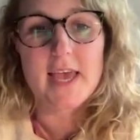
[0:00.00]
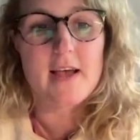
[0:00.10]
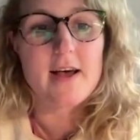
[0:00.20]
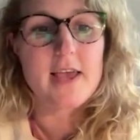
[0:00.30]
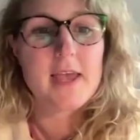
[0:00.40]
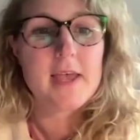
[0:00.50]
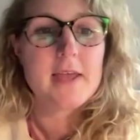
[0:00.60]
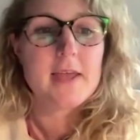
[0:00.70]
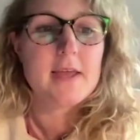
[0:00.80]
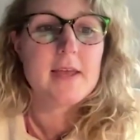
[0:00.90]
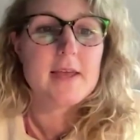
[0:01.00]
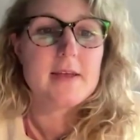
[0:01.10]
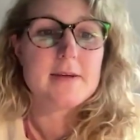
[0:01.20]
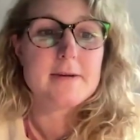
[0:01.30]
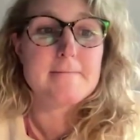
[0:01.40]
A I.
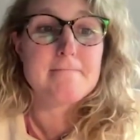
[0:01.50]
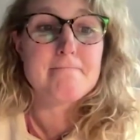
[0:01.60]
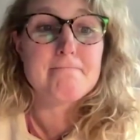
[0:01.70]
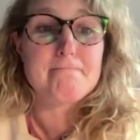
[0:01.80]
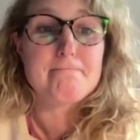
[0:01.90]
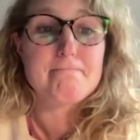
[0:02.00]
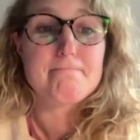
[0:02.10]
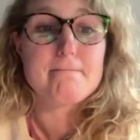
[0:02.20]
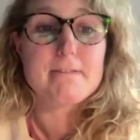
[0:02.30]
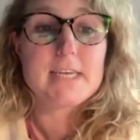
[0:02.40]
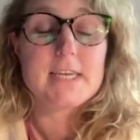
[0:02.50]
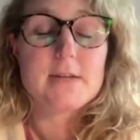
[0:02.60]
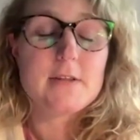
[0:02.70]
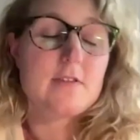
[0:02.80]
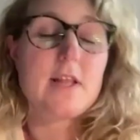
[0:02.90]
um
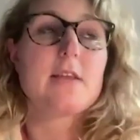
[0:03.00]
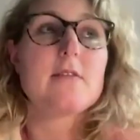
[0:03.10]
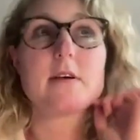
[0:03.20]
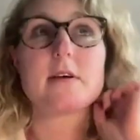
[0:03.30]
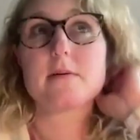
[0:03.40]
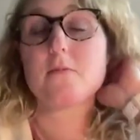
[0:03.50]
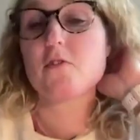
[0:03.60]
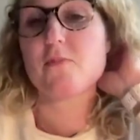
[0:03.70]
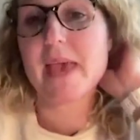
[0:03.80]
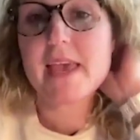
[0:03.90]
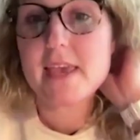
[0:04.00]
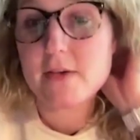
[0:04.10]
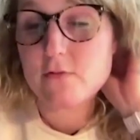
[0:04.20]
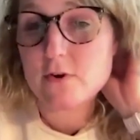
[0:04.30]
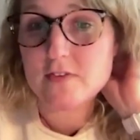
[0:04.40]
it's like uh, with
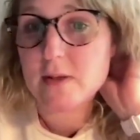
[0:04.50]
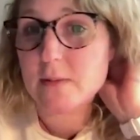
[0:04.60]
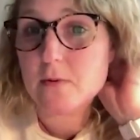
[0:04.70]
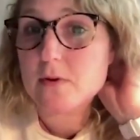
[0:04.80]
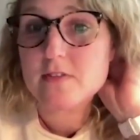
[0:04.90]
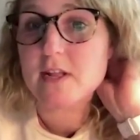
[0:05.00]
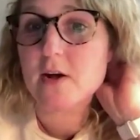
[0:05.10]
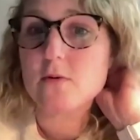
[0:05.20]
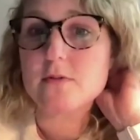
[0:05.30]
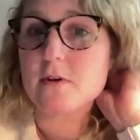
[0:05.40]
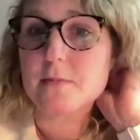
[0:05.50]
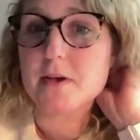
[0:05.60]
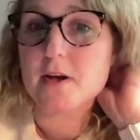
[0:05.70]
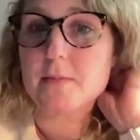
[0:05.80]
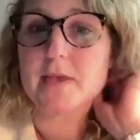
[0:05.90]
banking, for example, it's now
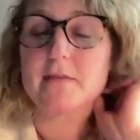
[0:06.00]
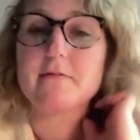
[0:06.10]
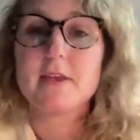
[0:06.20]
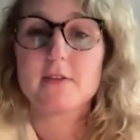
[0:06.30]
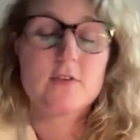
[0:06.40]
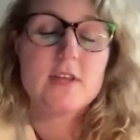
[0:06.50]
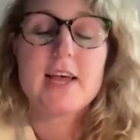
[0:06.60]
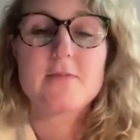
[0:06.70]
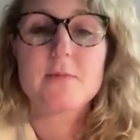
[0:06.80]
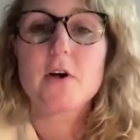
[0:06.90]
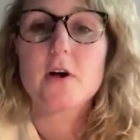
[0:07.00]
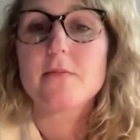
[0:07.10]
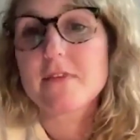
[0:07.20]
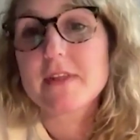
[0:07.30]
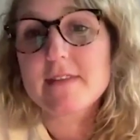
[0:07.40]
becoming it's it has
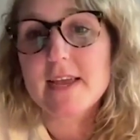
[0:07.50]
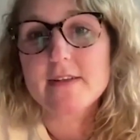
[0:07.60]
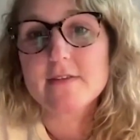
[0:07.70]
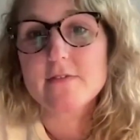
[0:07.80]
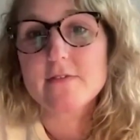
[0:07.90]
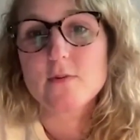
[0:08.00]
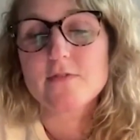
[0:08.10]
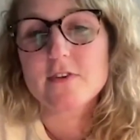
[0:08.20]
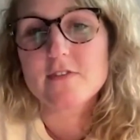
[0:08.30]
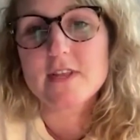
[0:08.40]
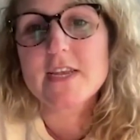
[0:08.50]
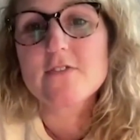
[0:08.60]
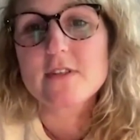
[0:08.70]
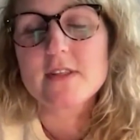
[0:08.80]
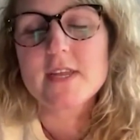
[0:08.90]
become fintech. So with
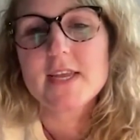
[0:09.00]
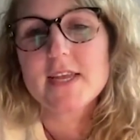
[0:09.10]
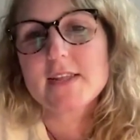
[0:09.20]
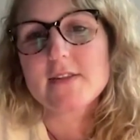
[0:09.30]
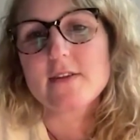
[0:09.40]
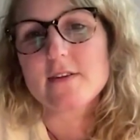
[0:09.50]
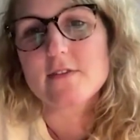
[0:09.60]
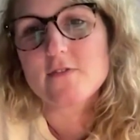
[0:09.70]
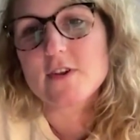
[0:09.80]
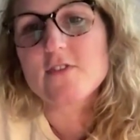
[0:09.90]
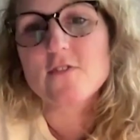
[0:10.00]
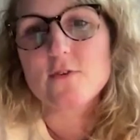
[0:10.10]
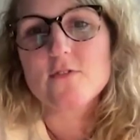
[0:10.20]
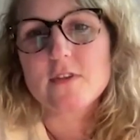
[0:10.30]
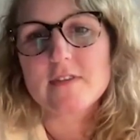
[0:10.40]
translation, the
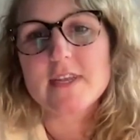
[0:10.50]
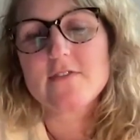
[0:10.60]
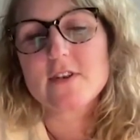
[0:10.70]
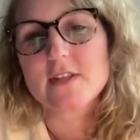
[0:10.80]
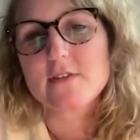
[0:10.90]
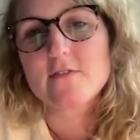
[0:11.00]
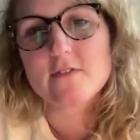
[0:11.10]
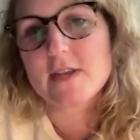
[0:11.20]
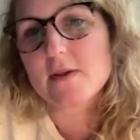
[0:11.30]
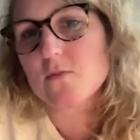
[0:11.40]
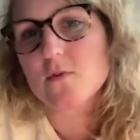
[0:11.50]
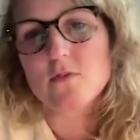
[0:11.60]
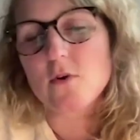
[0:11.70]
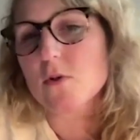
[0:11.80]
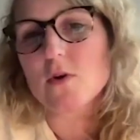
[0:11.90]
traditional translation industry
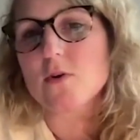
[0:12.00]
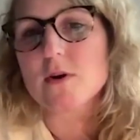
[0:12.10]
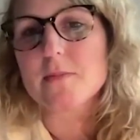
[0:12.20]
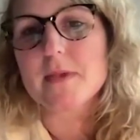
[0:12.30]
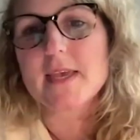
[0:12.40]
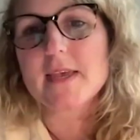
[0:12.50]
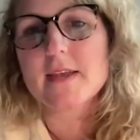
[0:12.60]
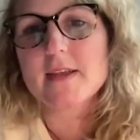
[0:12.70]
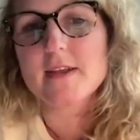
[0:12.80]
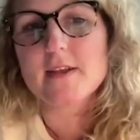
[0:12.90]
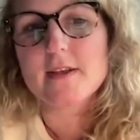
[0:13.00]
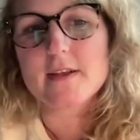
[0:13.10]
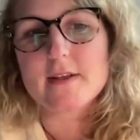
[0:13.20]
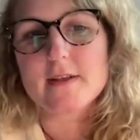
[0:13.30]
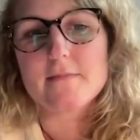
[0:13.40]
will no longer be
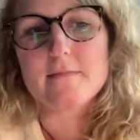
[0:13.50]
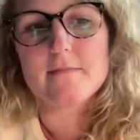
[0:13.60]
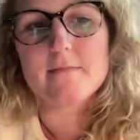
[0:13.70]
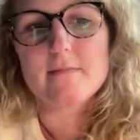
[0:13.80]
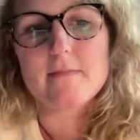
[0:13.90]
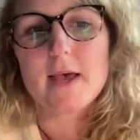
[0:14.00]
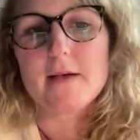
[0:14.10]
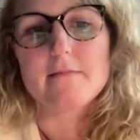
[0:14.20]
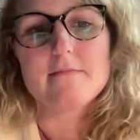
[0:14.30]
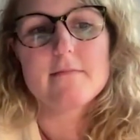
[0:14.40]
um yeah